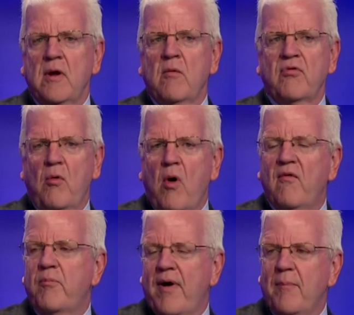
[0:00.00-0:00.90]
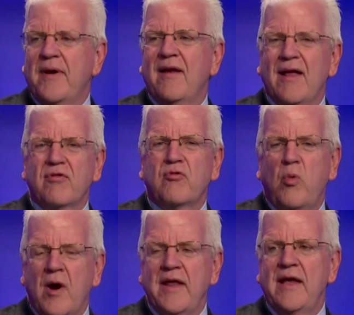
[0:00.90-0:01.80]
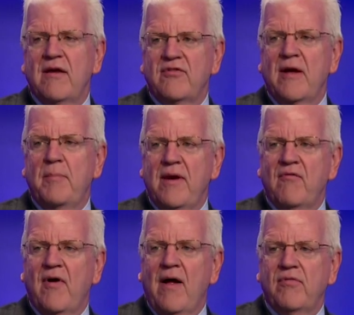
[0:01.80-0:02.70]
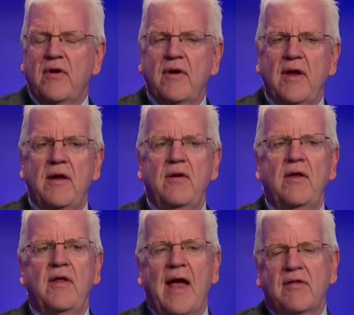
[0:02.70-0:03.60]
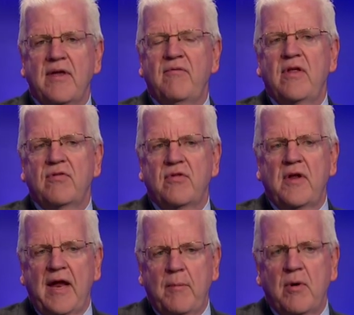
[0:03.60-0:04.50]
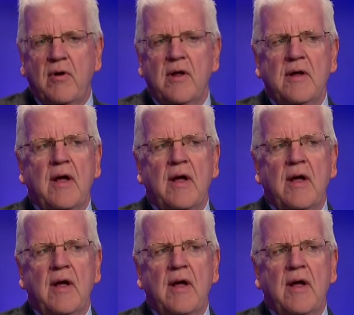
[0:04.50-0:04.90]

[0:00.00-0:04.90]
So over probably the last 20 years, I've been involved in the activities in the neighborhood.